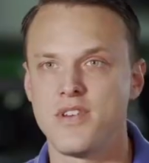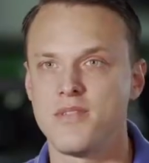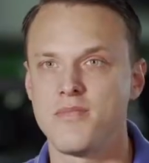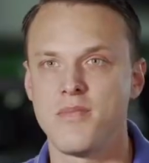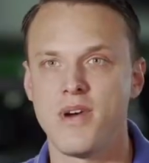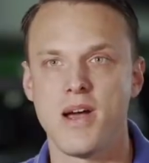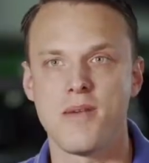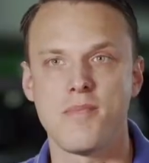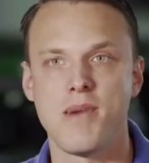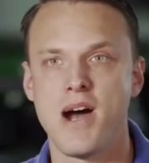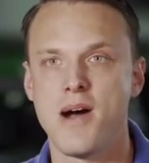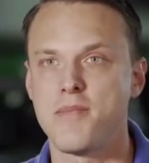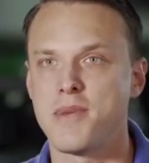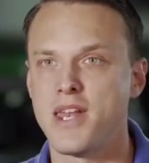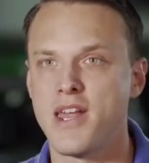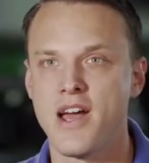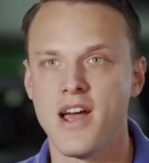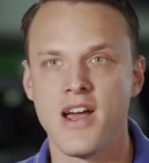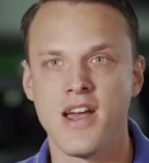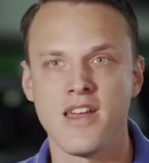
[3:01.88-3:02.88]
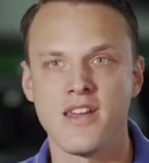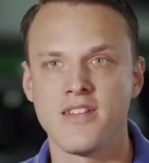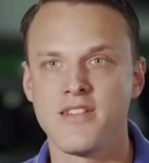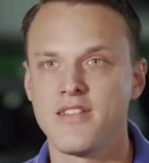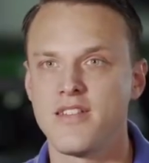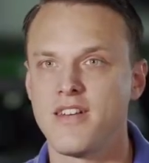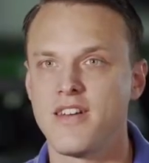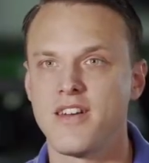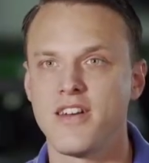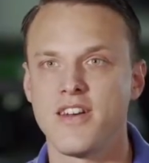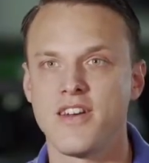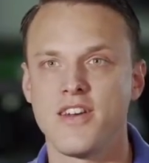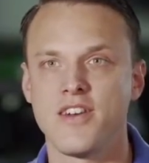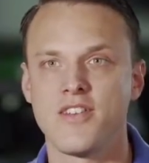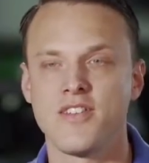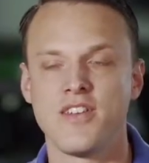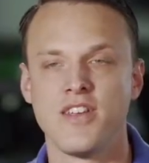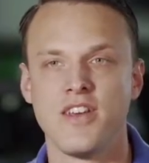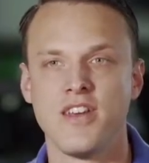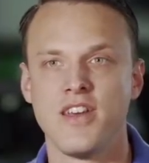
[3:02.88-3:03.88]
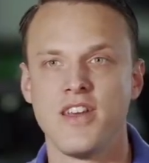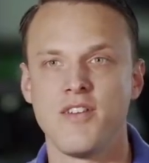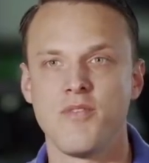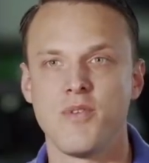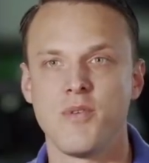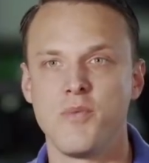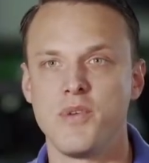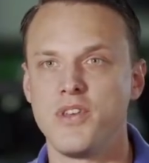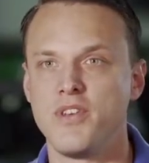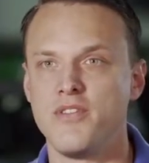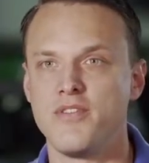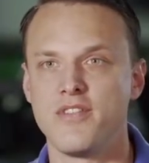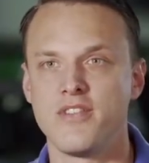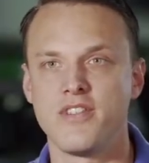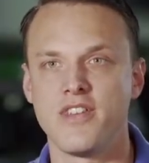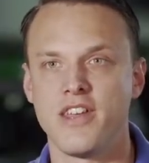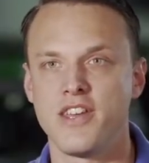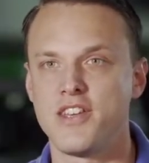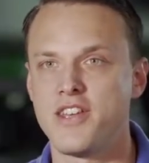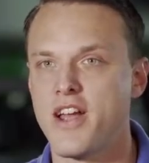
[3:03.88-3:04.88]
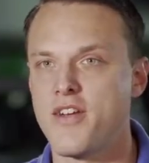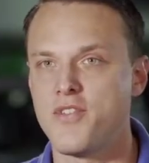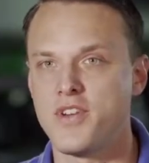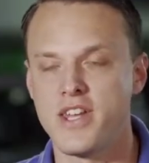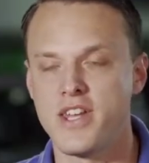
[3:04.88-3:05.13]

my mom and I. When we, every